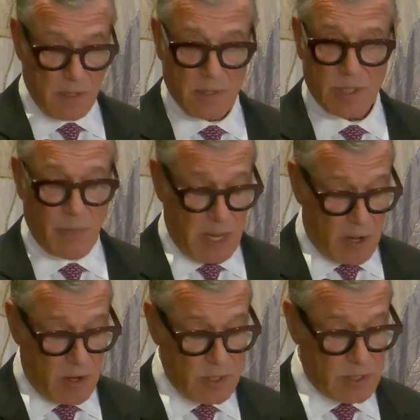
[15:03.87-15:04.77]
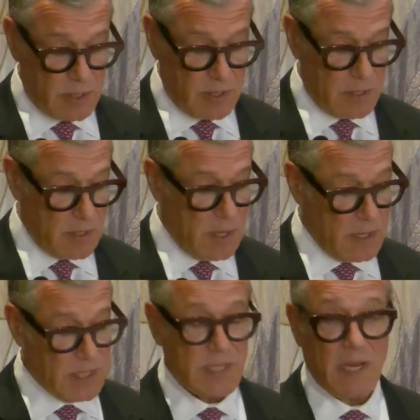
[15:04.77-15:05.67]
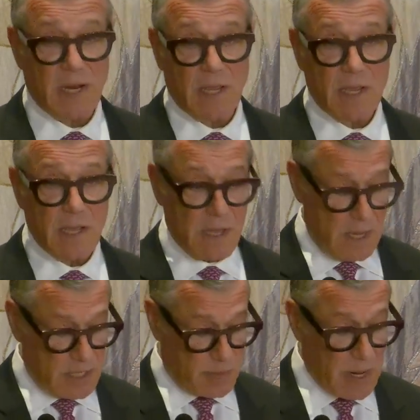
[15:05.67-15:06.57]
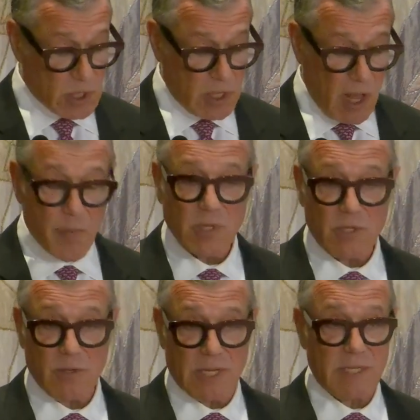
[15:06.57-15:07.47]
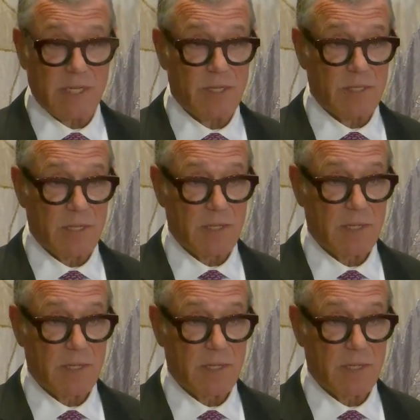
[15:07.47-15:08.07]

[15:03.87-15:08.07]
speakers, seating, special opportunities.